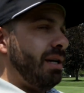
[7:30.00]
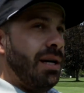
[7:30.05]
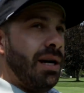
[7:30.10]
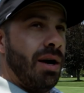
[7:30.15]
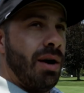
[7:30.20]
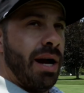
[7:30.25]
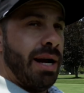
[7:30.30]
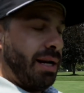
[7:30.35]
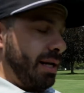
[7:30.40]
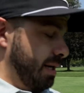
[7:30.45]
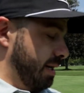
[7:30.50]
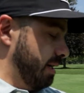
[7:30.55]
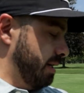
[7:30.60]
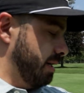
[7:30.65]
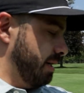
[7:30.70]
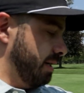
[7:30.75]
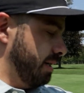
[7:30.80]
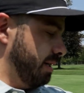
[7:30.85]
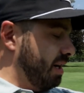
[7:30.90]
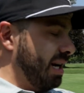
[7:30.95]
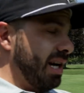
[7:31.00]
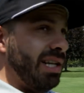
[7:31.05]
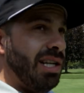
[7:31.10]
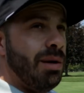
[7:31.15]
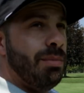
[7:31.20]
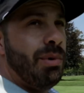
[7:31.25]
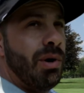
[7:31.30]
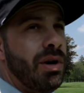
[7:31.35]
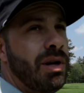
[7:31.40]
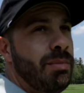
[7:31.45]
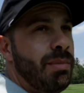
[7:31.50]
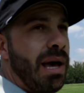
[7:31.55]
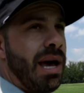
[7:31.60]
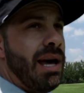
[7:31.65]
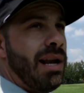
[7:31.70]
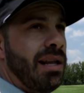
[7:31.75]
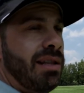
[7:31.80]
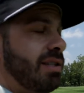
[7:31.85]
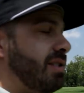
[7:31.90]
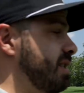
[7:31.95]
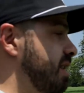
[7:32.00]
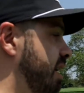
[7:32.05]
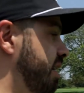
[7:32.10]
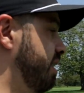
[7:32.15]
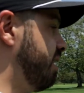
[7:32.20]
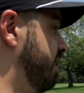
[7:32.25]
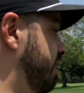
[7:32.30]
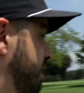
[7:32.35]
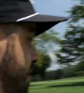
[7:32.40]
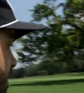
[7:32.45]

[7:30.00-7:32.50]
All right, I need a birdie bad on this ninth.